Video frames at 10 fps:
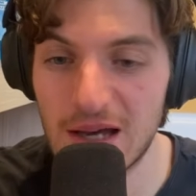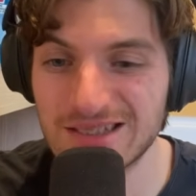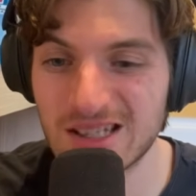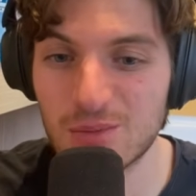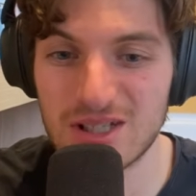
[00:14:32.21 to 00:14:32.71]

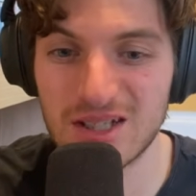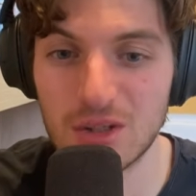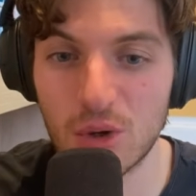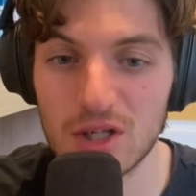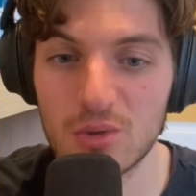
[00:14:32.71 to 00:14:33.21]
And that's
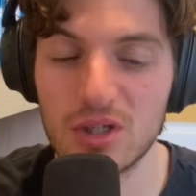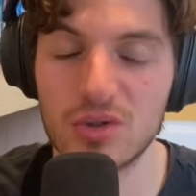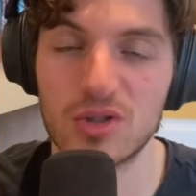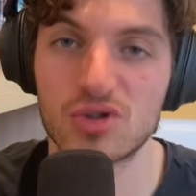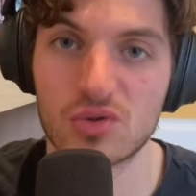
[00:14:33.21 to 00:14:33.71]
basically where you will
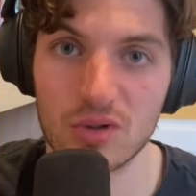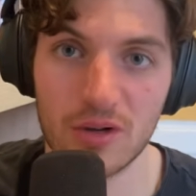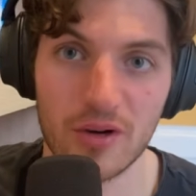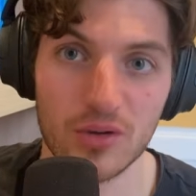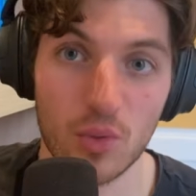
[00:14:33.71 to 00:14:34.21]
do
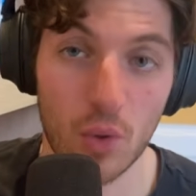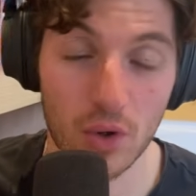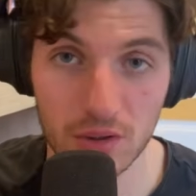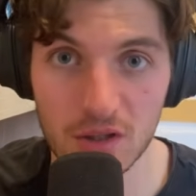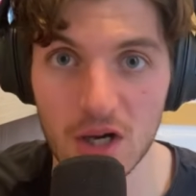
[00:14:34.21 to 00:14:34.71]
the
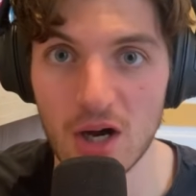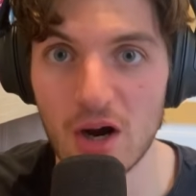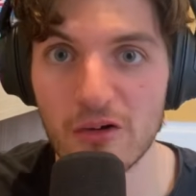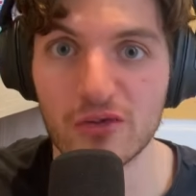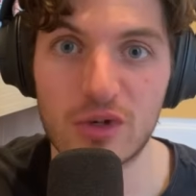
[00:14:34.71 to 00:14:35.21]
work
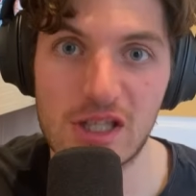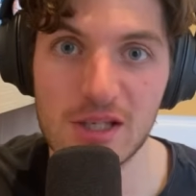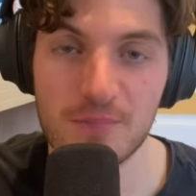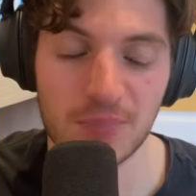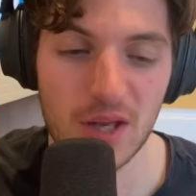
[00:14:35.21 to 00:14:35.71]
of
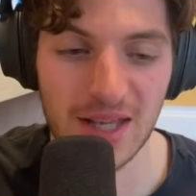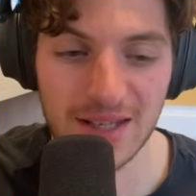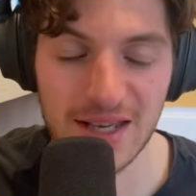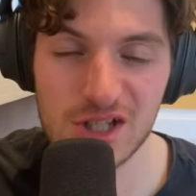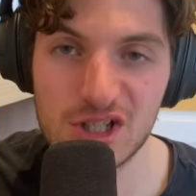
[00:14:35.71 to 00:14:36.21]
really
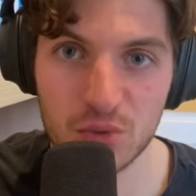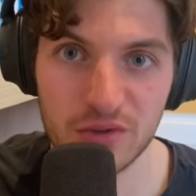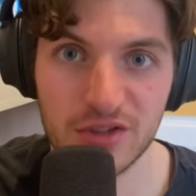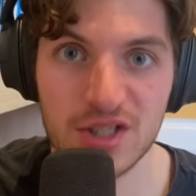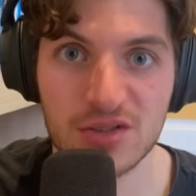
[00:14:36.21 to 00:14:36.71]
engaging
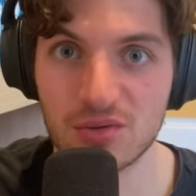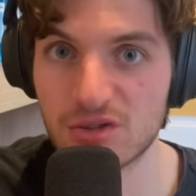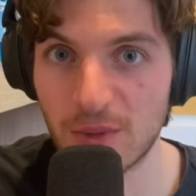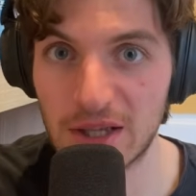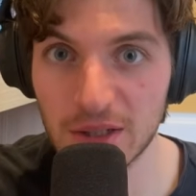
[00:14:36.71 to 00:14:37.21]
with the
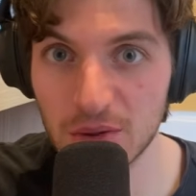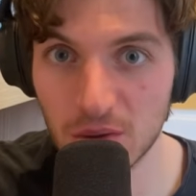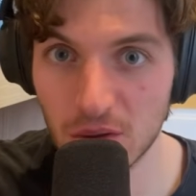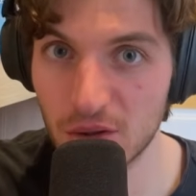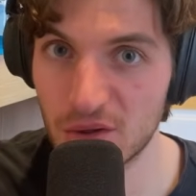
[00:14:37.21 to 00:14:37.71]
source
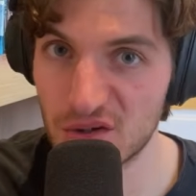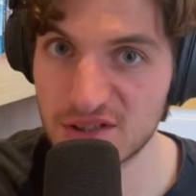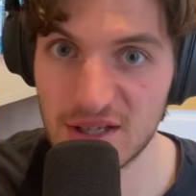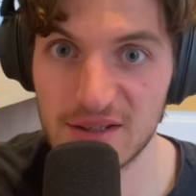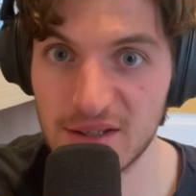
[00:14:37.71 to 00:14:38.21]
material,
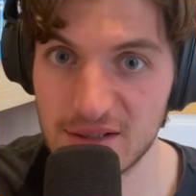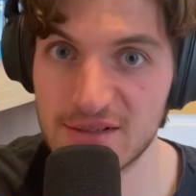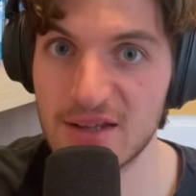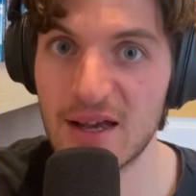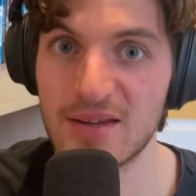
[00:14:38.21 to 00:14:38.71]
understanding
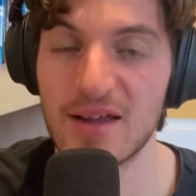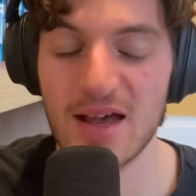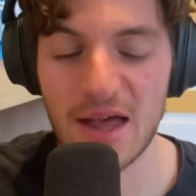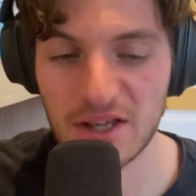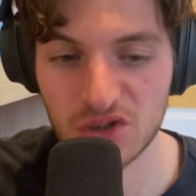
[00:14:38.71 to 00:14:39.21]
it, and
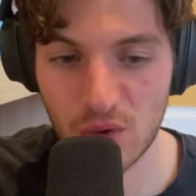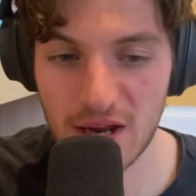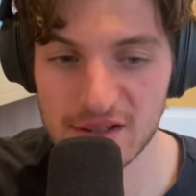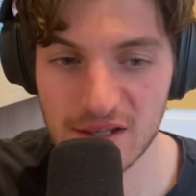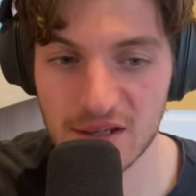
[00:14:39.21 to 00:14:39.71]

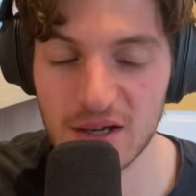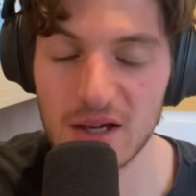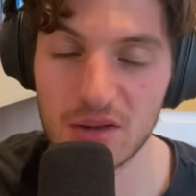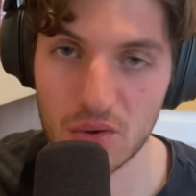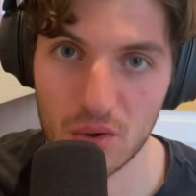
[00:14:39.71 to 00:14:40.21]
extracting
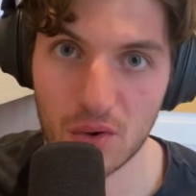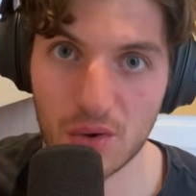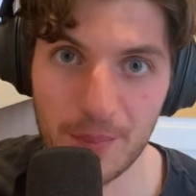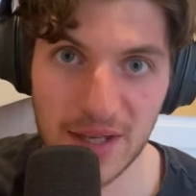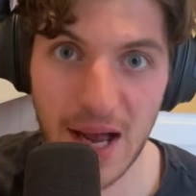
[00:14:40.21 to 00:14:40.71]
the
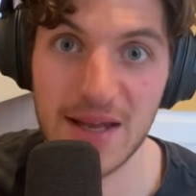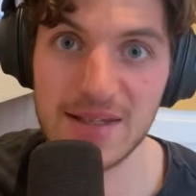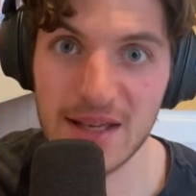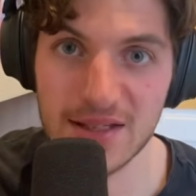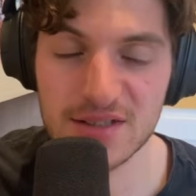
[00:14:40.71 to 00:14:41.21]
core big
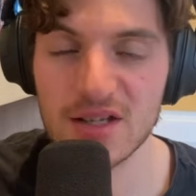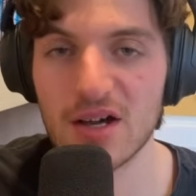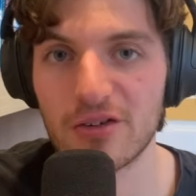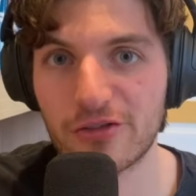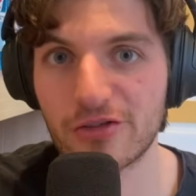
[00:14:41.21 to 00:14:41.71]
ideas
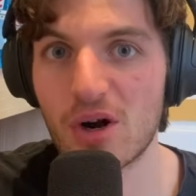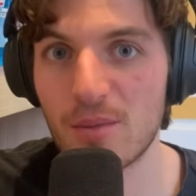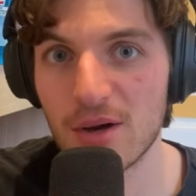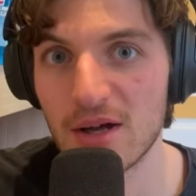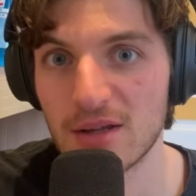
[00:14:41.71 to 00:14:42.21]

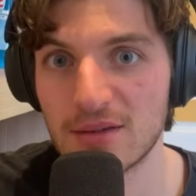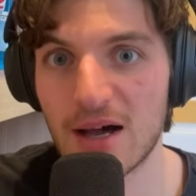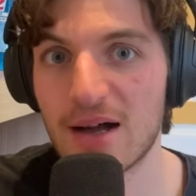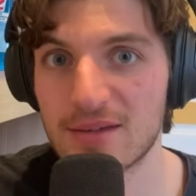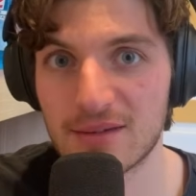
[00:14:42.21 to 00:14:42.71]
from
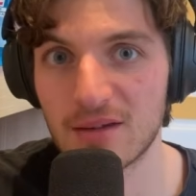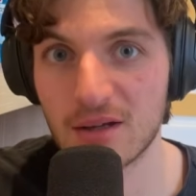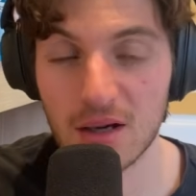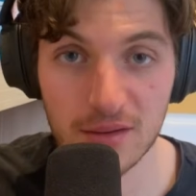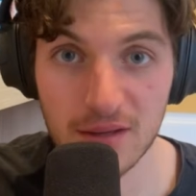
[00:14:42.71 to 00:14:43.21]
that
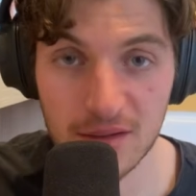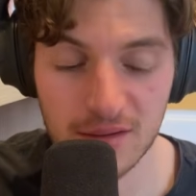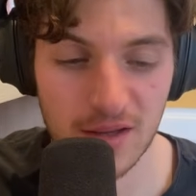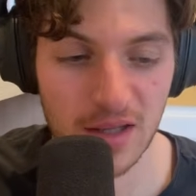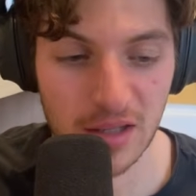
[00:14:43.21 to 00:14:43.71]

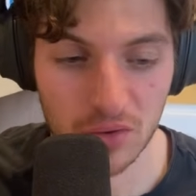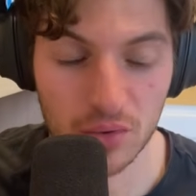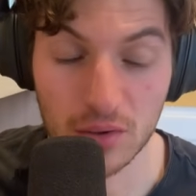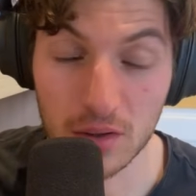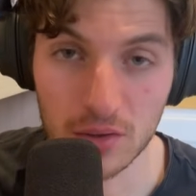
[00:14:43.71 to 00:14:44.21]
content
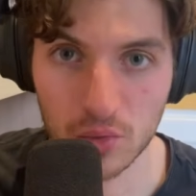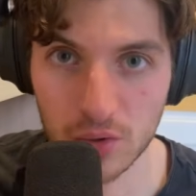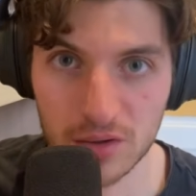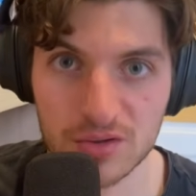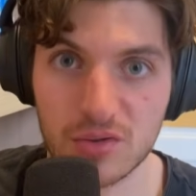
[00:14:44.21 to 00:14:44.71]
into your own
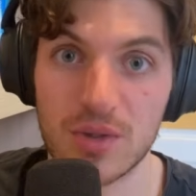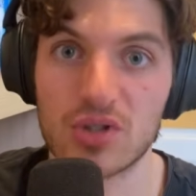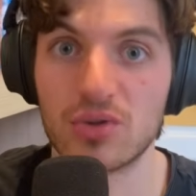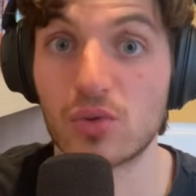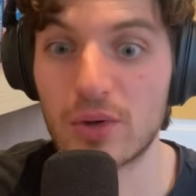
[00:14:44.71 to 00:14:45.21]
words to make
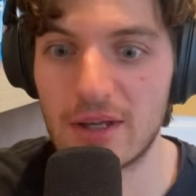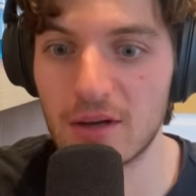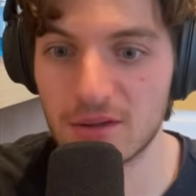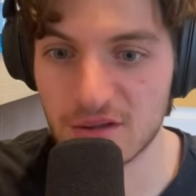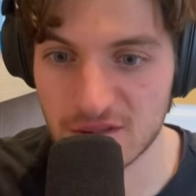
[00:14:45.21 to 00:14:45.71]
sure you really
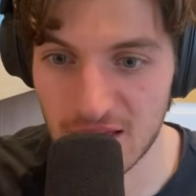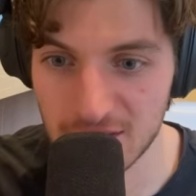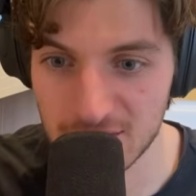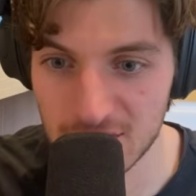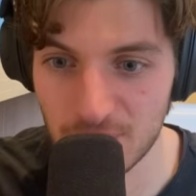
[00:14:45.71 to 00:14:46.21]

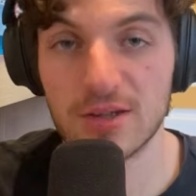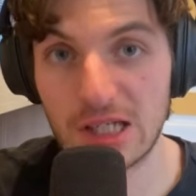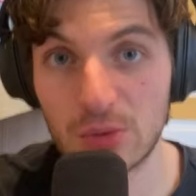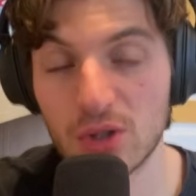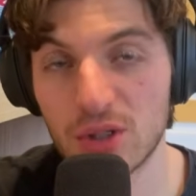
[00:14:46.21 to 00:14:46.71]
understand it. And
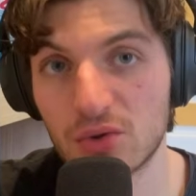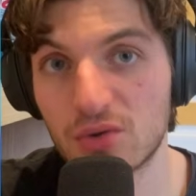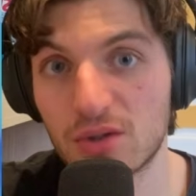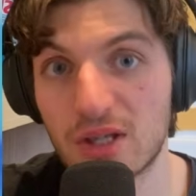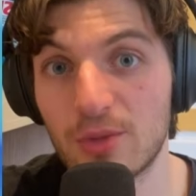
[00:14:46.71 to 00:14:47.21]
then we're going
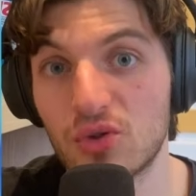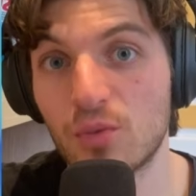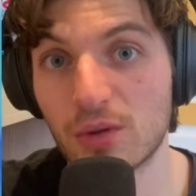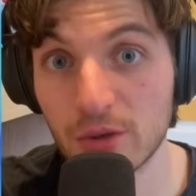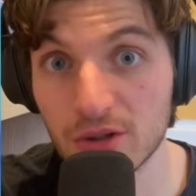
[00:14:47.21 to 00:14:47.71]
to turn them into
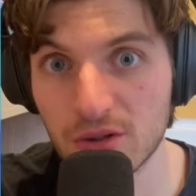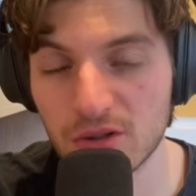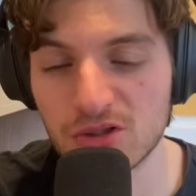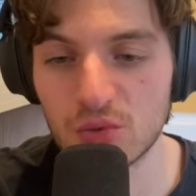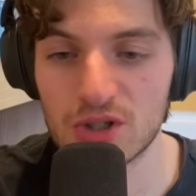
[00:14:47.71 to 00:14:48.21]
permanent
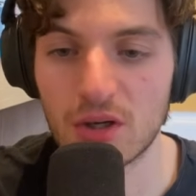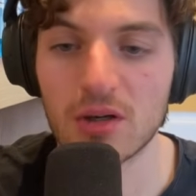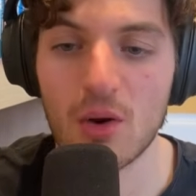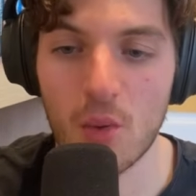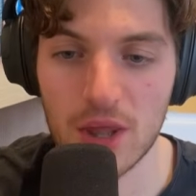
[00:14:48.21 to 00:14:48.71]
notes, which
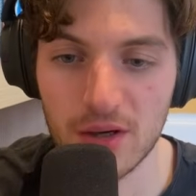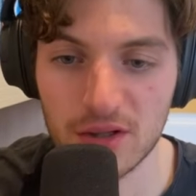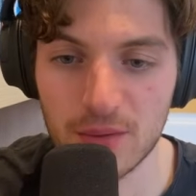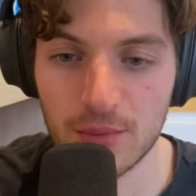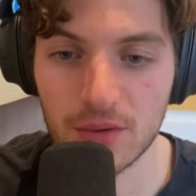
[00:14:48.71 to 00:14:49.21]
are one
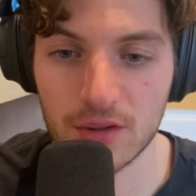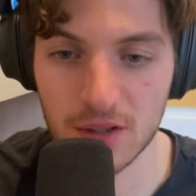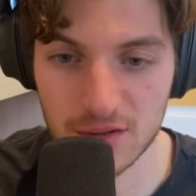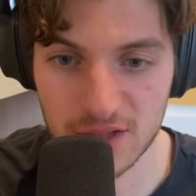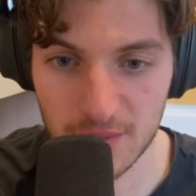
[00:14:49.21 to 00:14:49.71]
note per
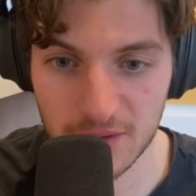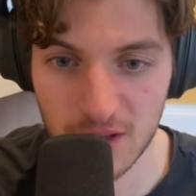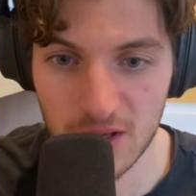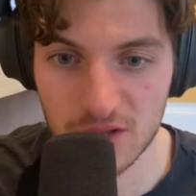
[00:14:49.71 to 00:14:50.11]
concept.